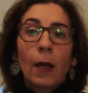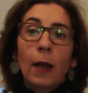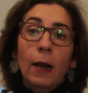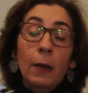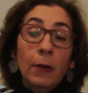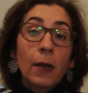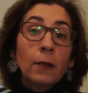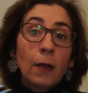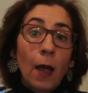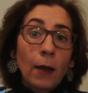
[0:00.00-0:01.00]
leaving
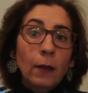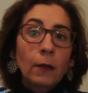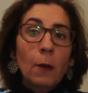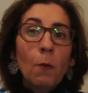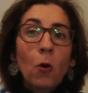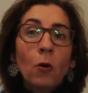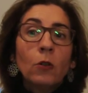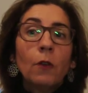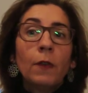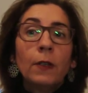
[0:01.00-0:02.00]
aside the more
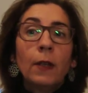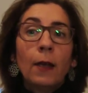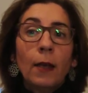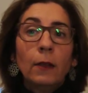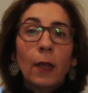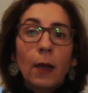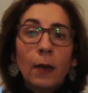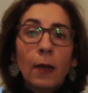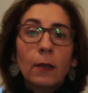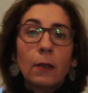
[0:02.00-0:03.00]
sophisticated
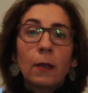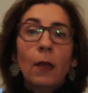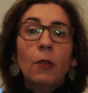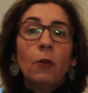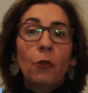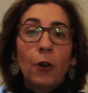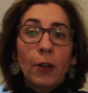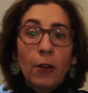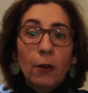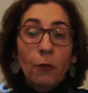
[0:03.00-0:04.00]
techniques that
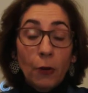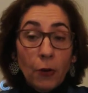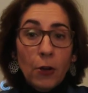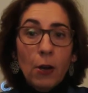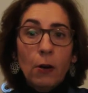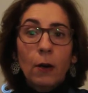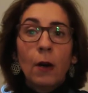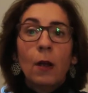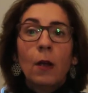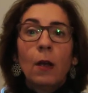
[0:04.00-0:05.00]
require
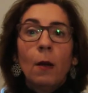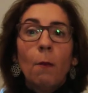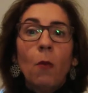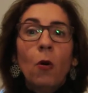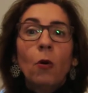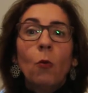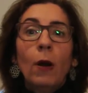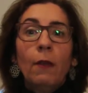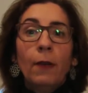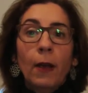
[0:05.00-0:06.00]
more
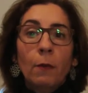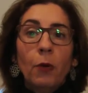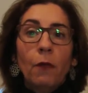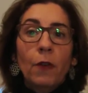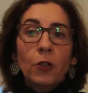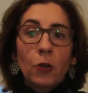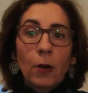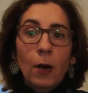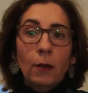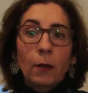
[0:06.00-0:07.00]
qualified
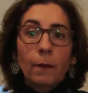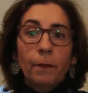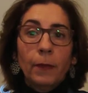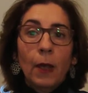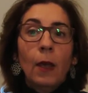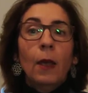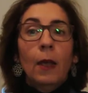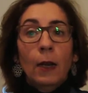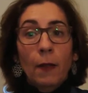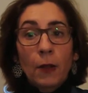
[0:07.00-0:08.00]
professionals.
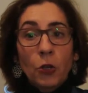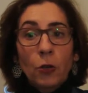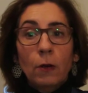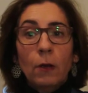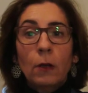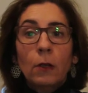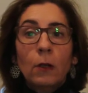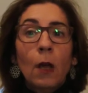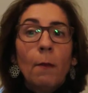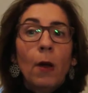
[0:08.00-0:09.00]
In addition,
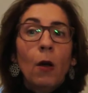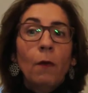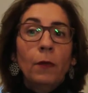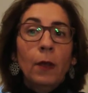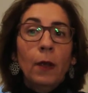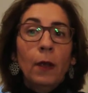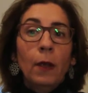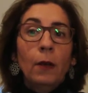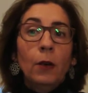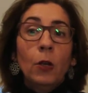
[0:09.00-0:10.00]
some of the
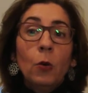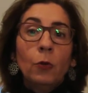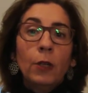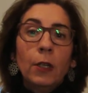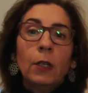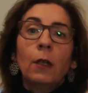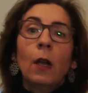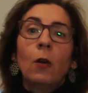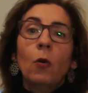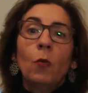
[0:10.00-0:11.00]
new
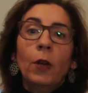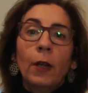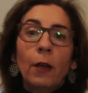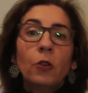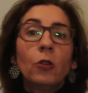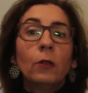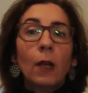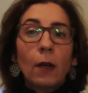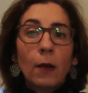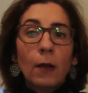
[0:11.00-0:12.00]
digital communication
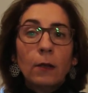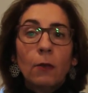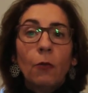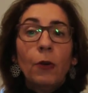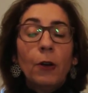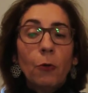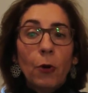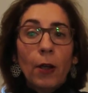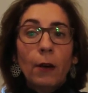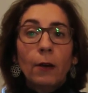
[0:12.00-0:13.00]
techniques
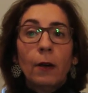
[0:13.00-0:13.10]
require